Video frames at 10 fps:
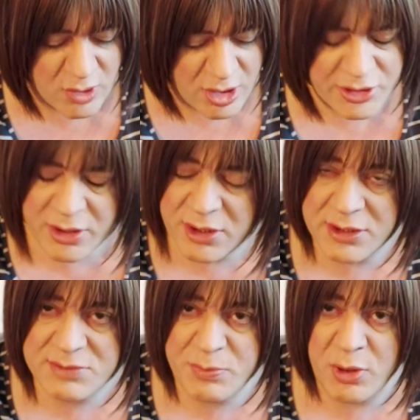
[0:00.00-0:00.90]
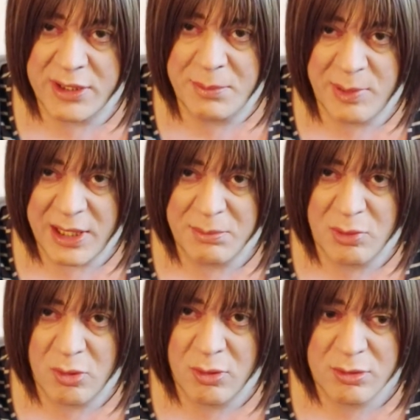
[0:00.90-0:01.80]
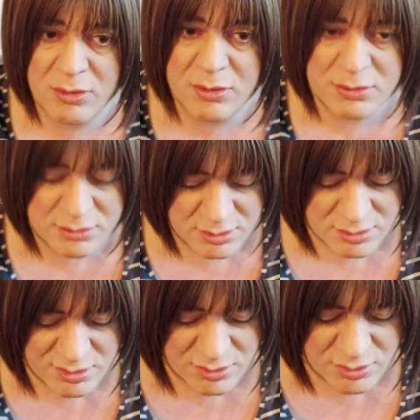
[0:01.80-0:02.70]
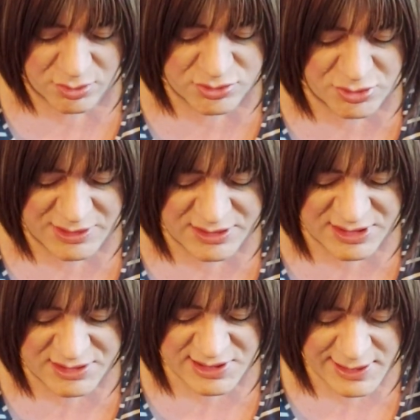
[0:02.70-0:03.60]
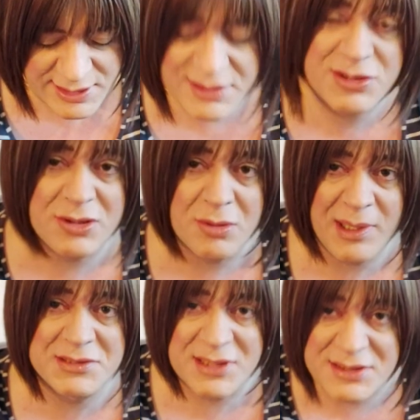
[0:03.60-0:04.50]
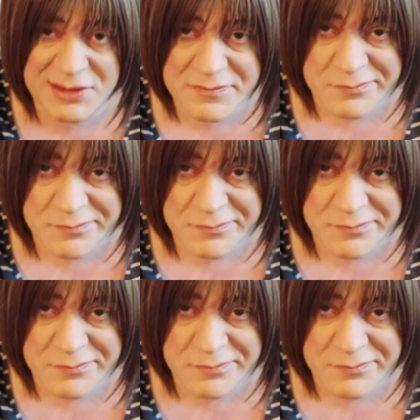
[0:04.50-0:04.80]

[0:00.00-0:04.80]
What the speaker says: you going to put any people or do any detail into your buses?